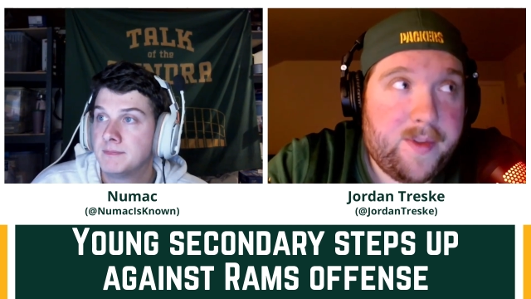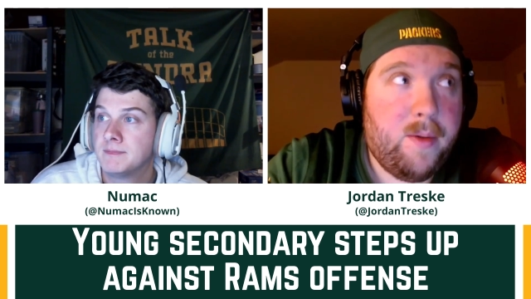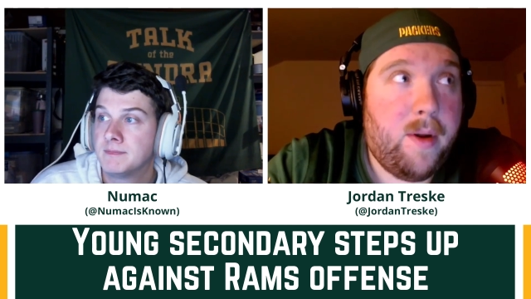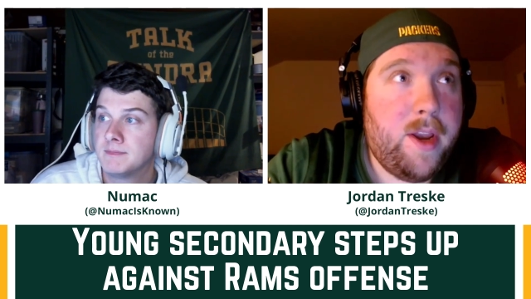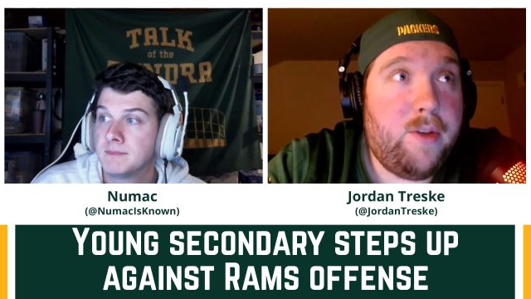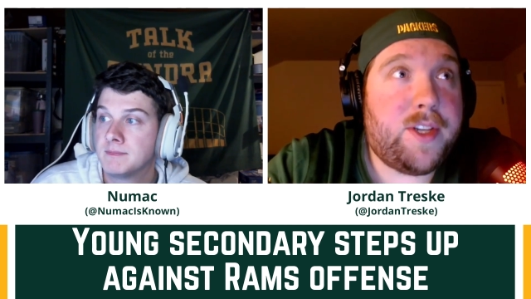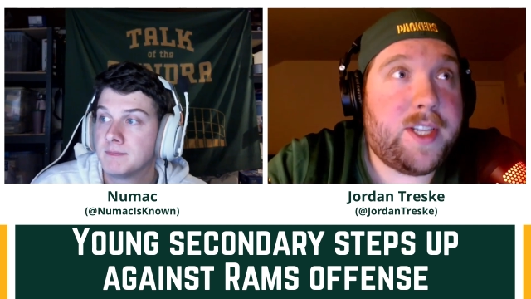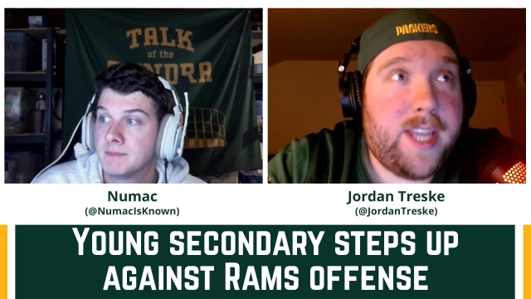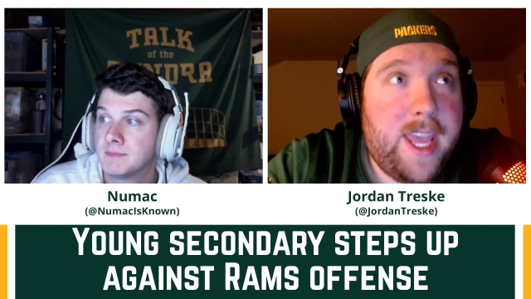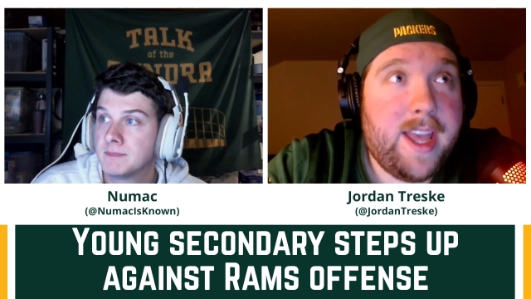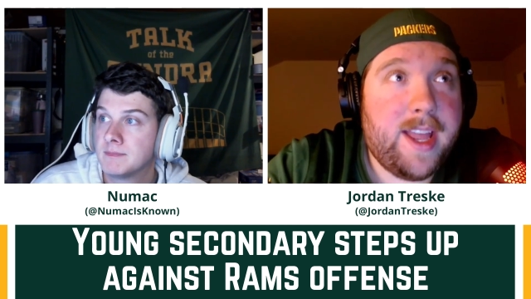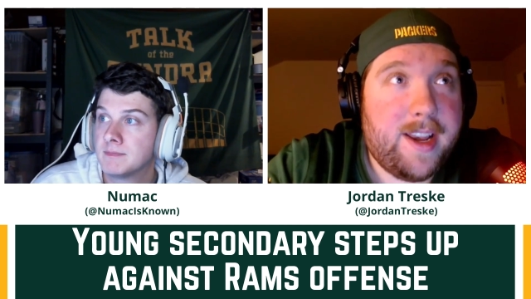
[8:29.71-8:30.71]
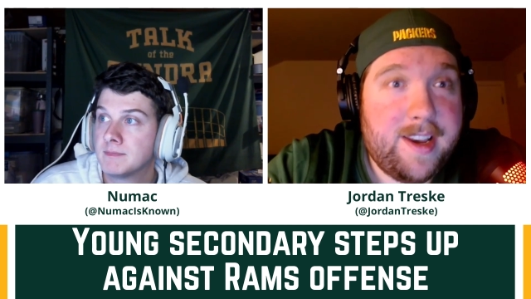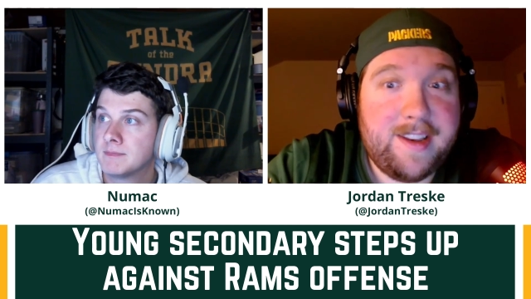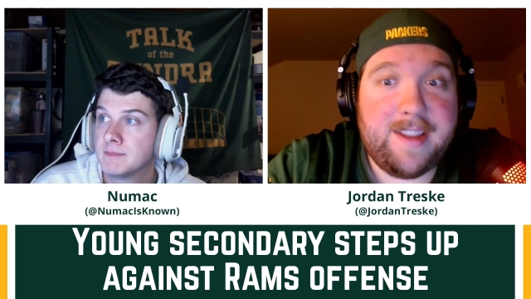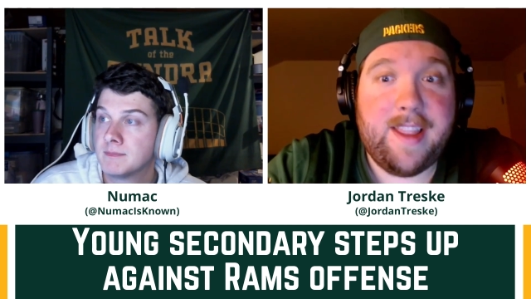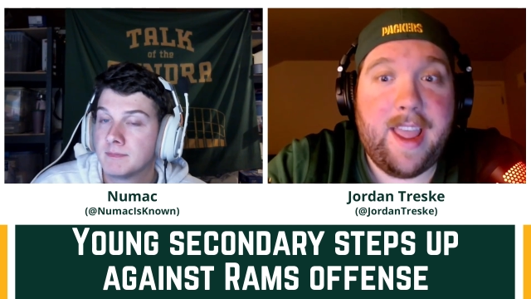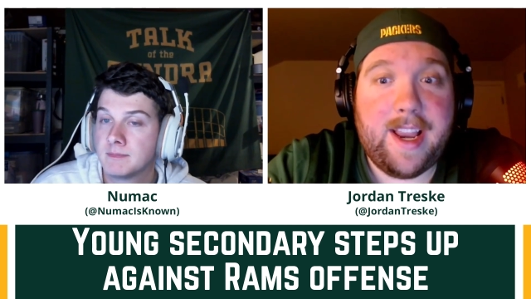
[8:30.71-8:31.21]
Speaker 1: When you see it
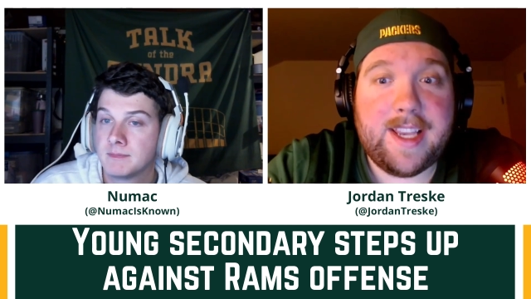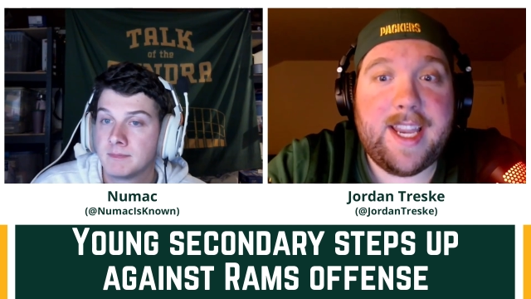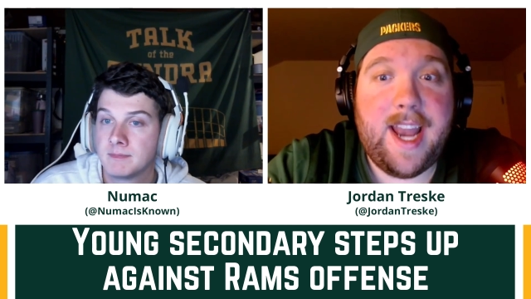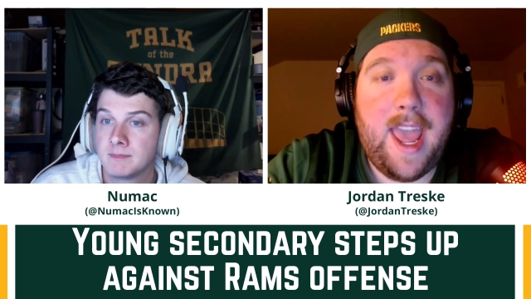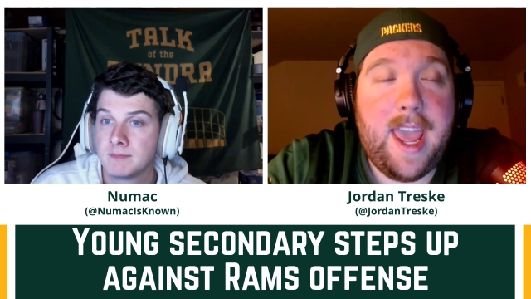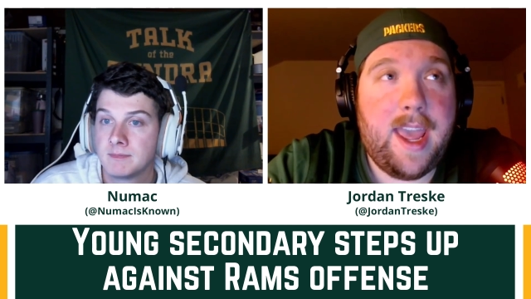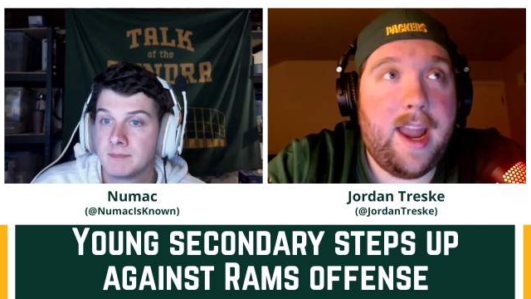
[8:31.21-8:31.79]
like today,